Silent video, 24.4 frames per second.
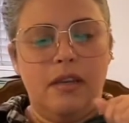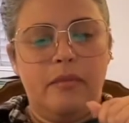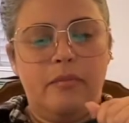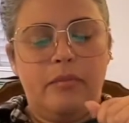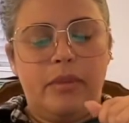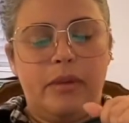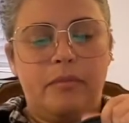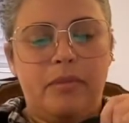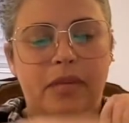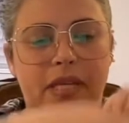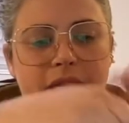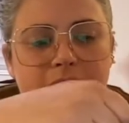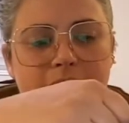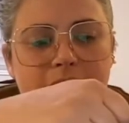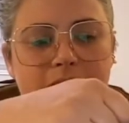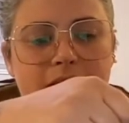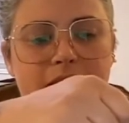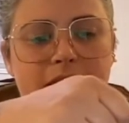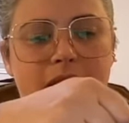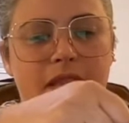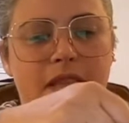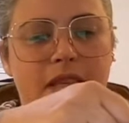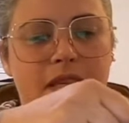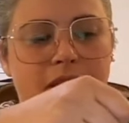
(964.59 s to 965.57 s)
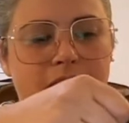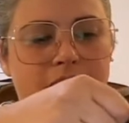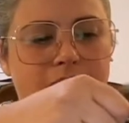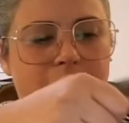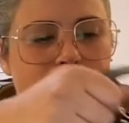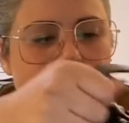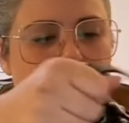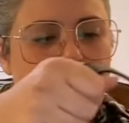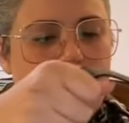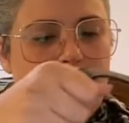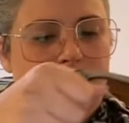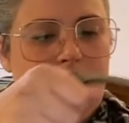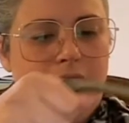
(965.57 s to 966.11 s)
But because
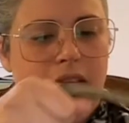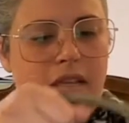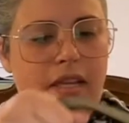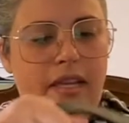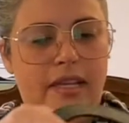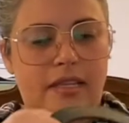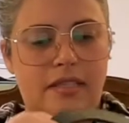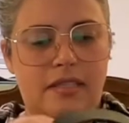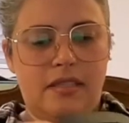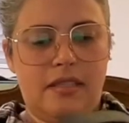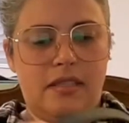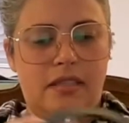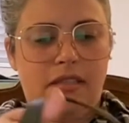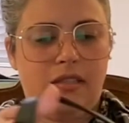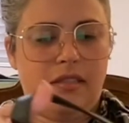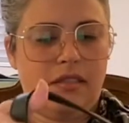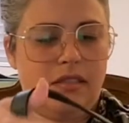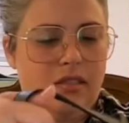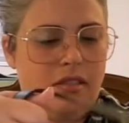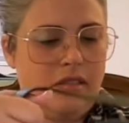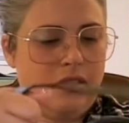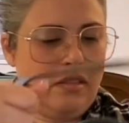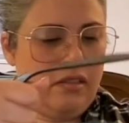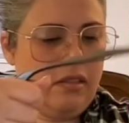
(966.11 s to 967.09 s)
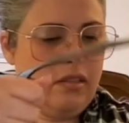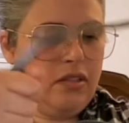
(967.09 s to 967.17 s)
this has the